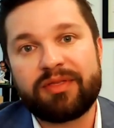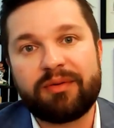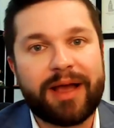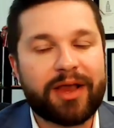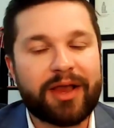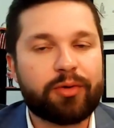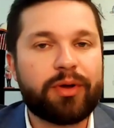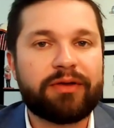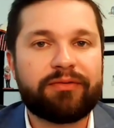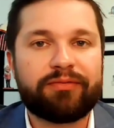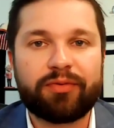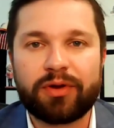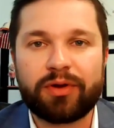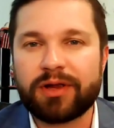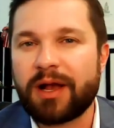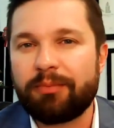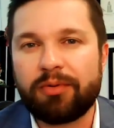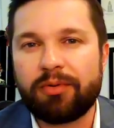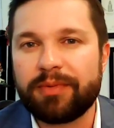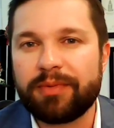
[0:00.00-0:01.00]
in the microwave for a
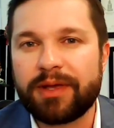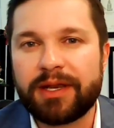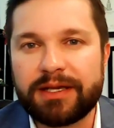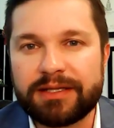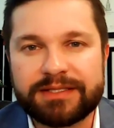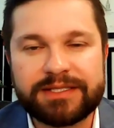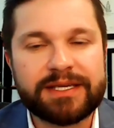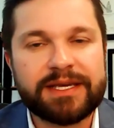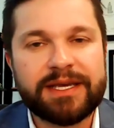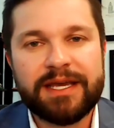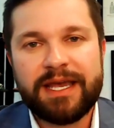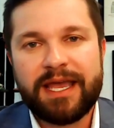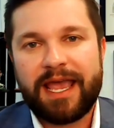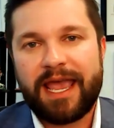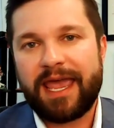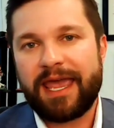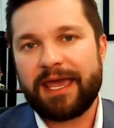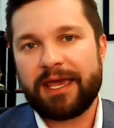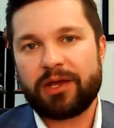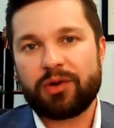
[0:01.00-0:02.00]
couple minutes,
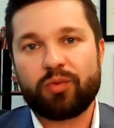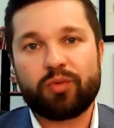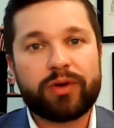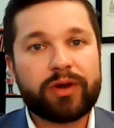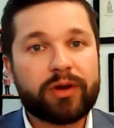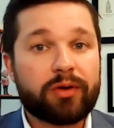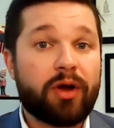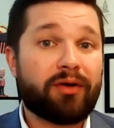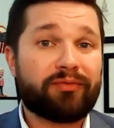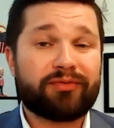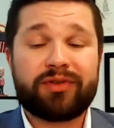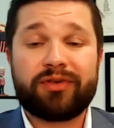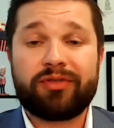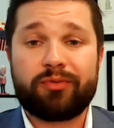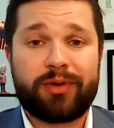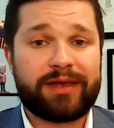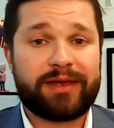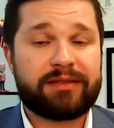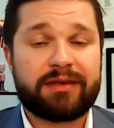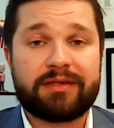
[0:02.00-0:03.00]
and we're off to
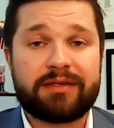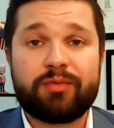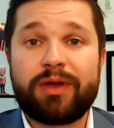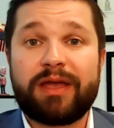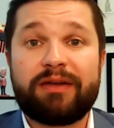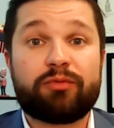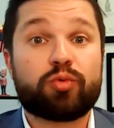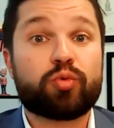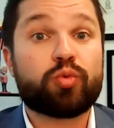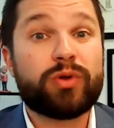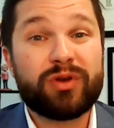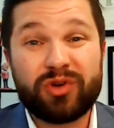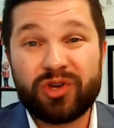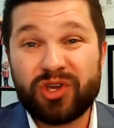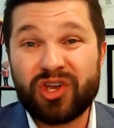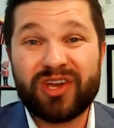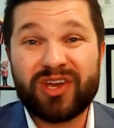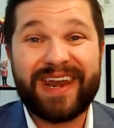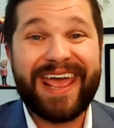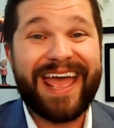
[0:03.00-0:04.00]
the races. We have a
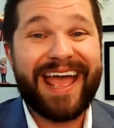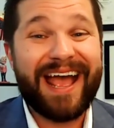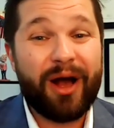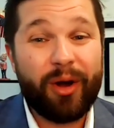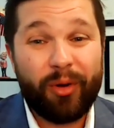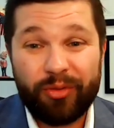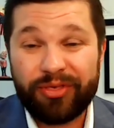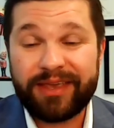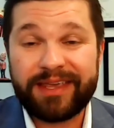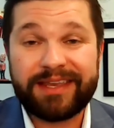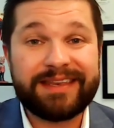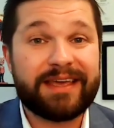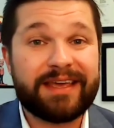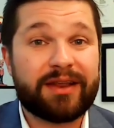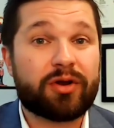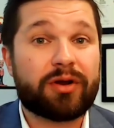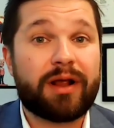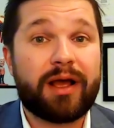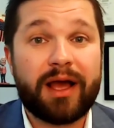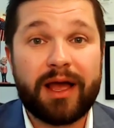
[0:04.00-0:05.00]
really good, healthy
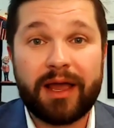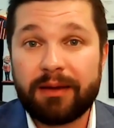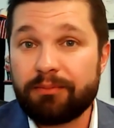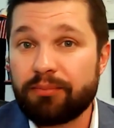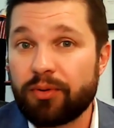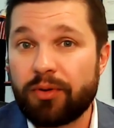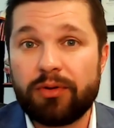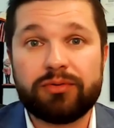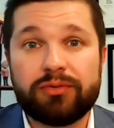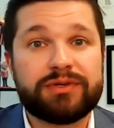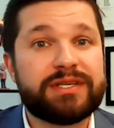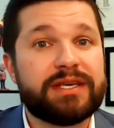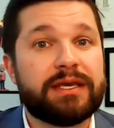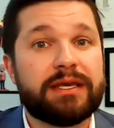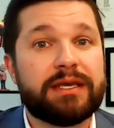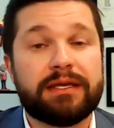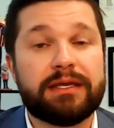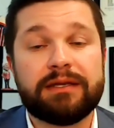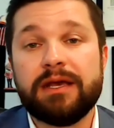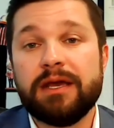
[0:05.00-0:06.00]
dinner, high
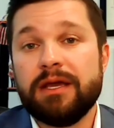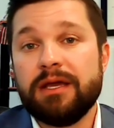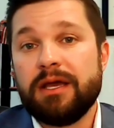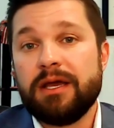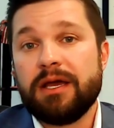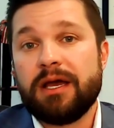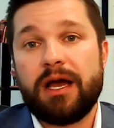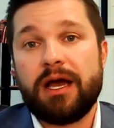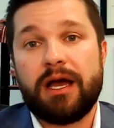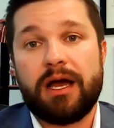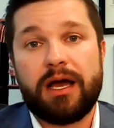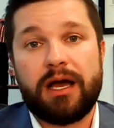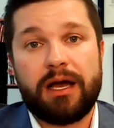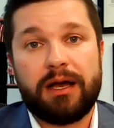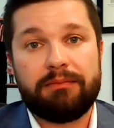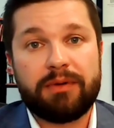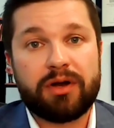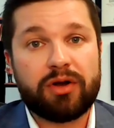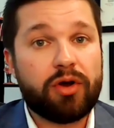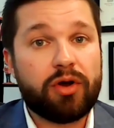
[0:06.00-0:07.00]
protein,
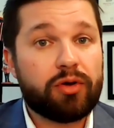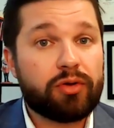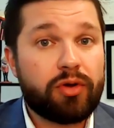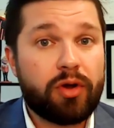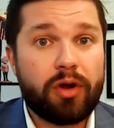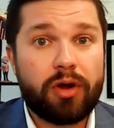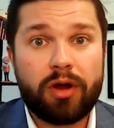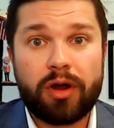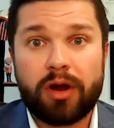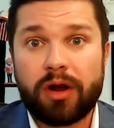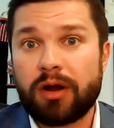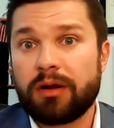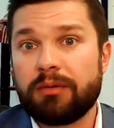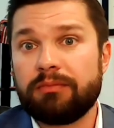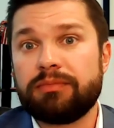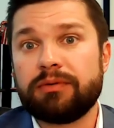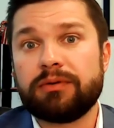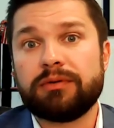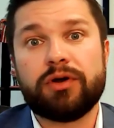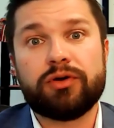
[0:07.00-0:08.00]
low
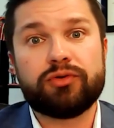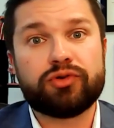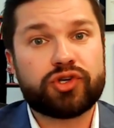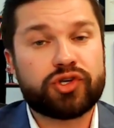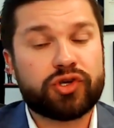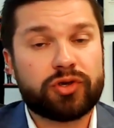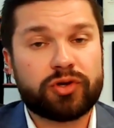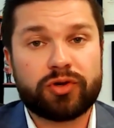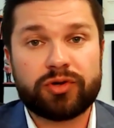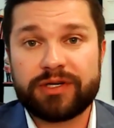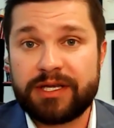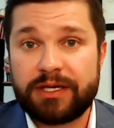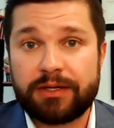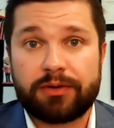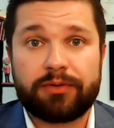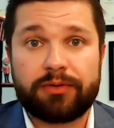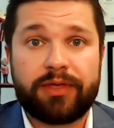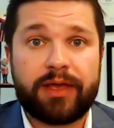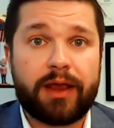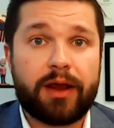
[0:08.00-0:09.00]
carb, low sugar
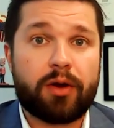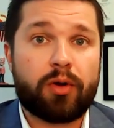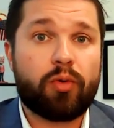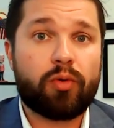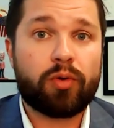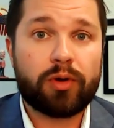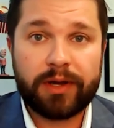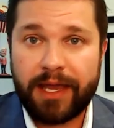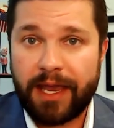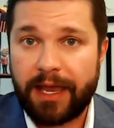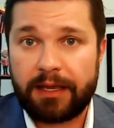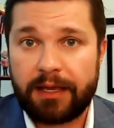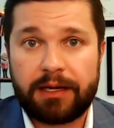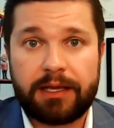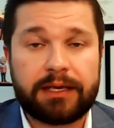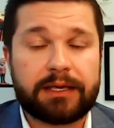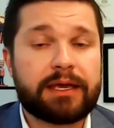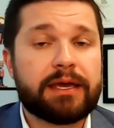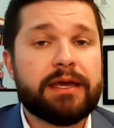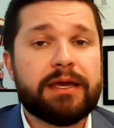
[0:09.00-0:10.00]
dinner there,
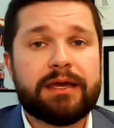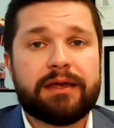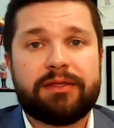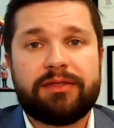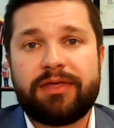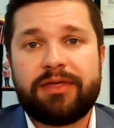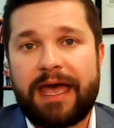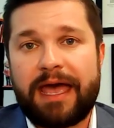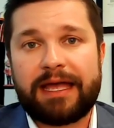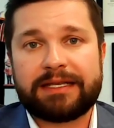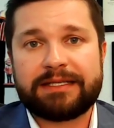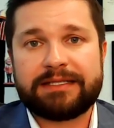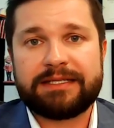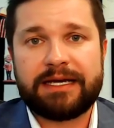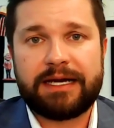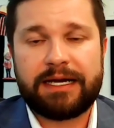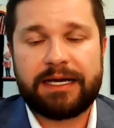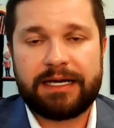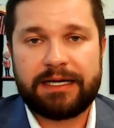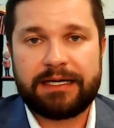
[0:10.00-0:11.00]
organic. That
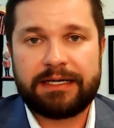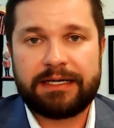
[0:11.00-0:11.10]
